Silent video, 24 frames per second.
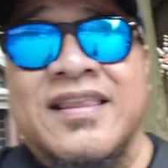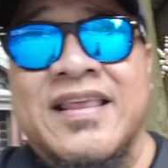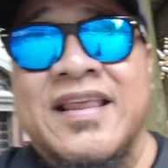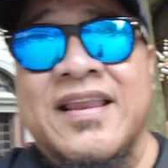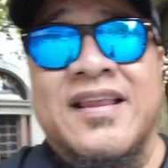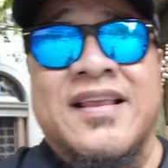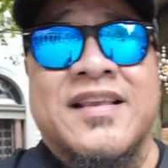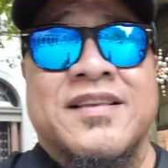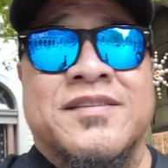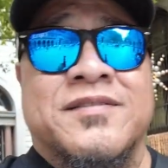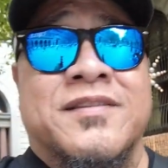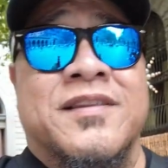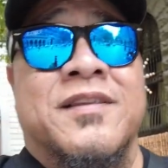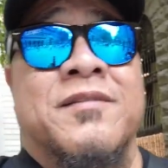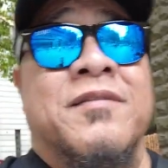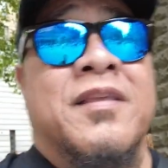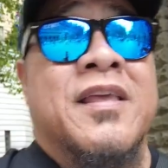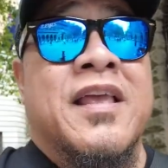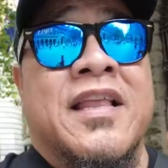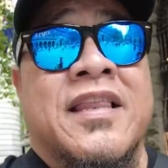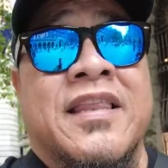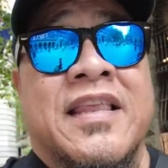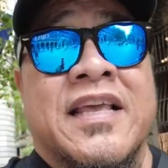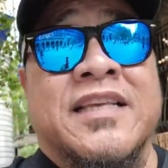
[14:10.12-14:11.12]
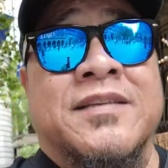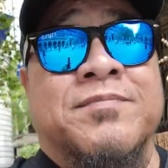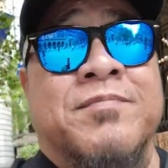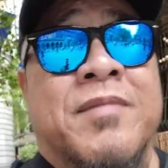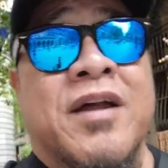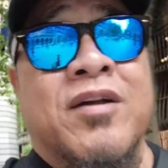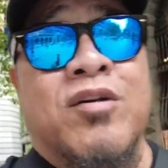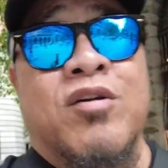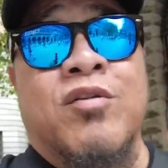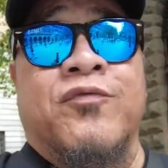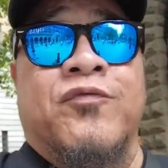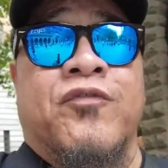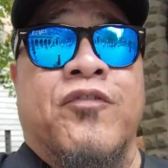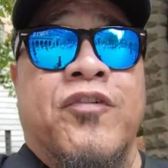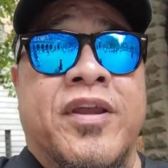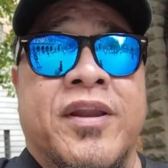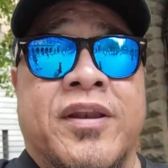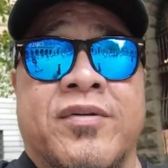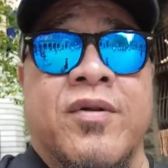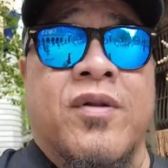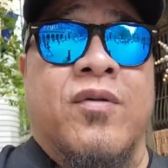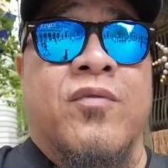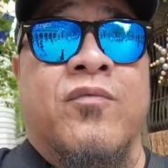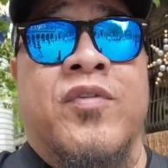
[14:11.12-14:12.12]
that is that's my good
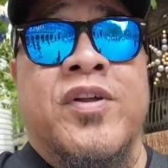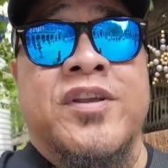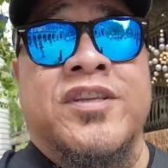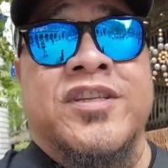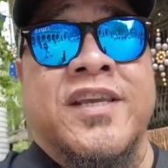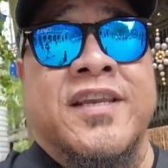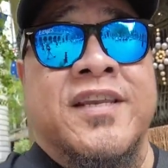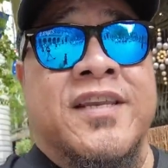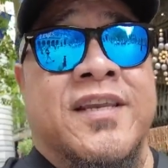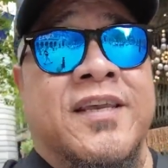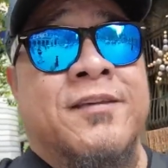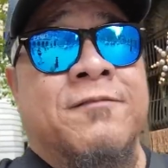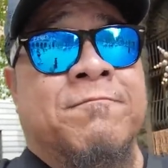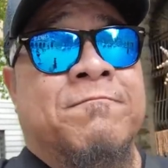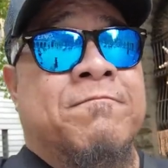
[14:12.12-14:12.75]
friend Richard.